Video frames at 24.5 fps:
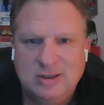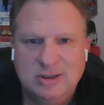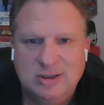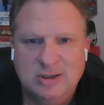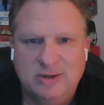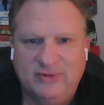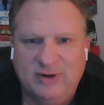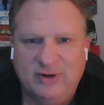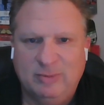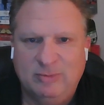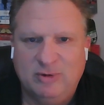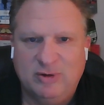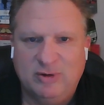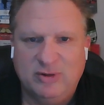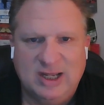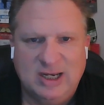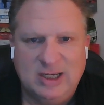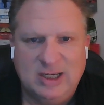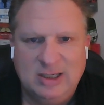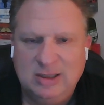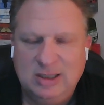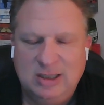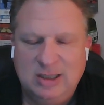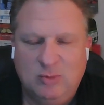November
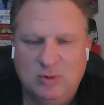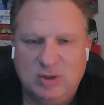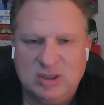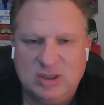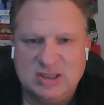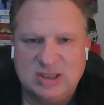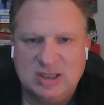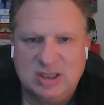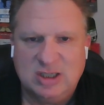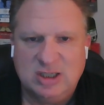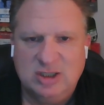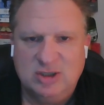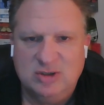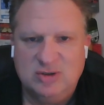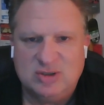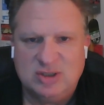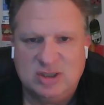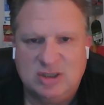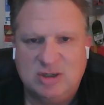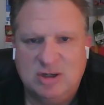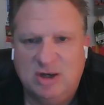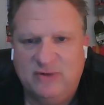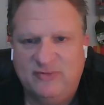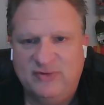that he wasn't going to use
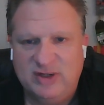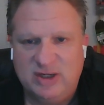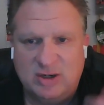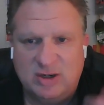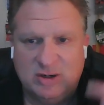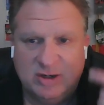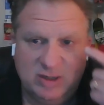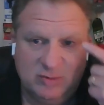a COVID year.